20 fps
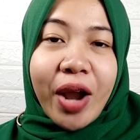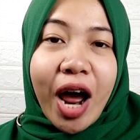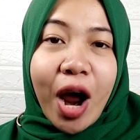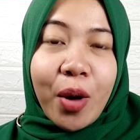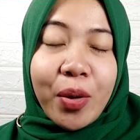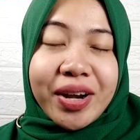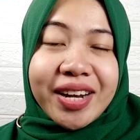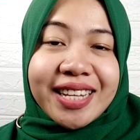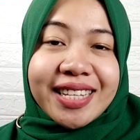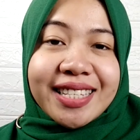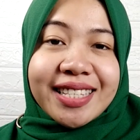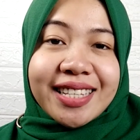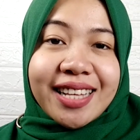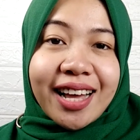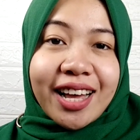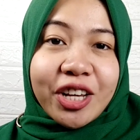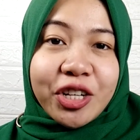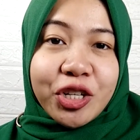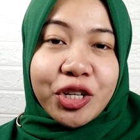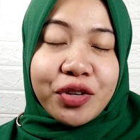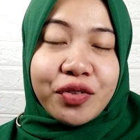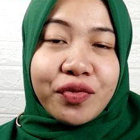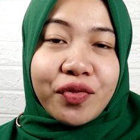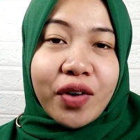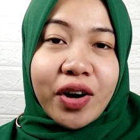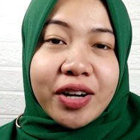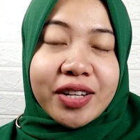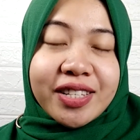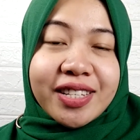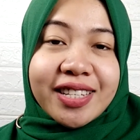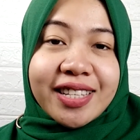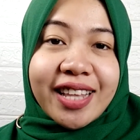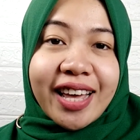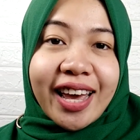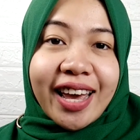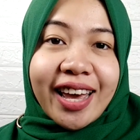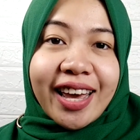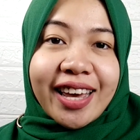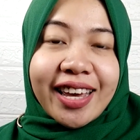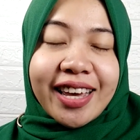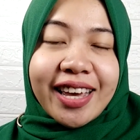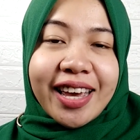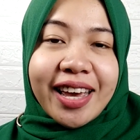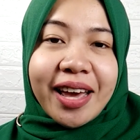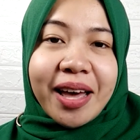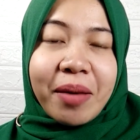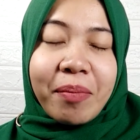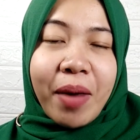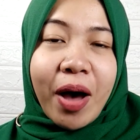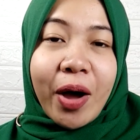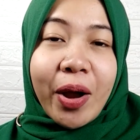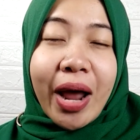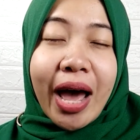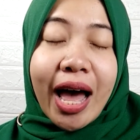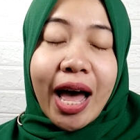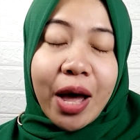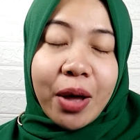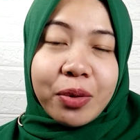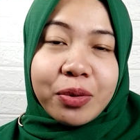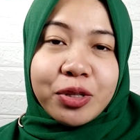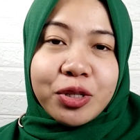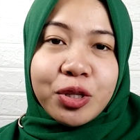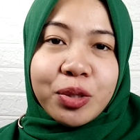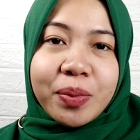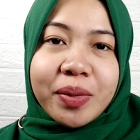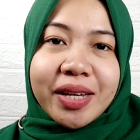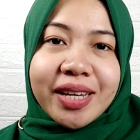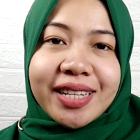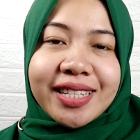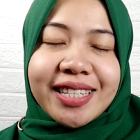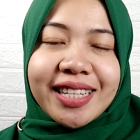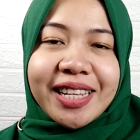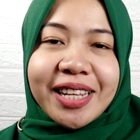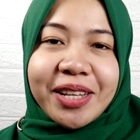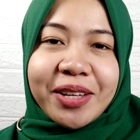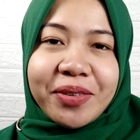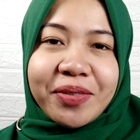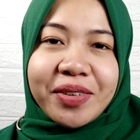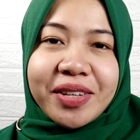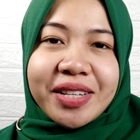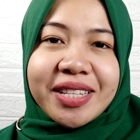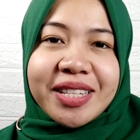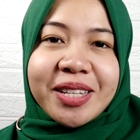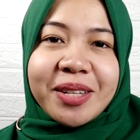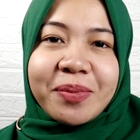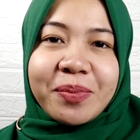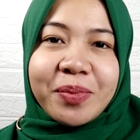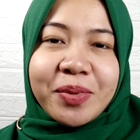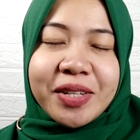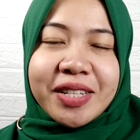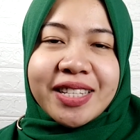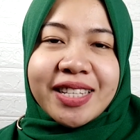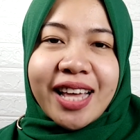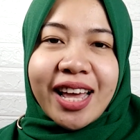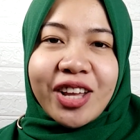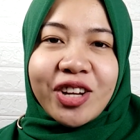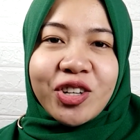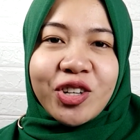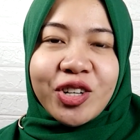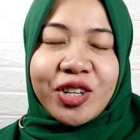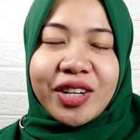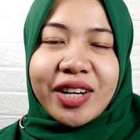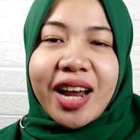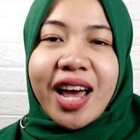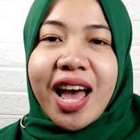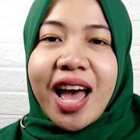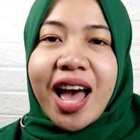our discussion for today about how to be a television presenter.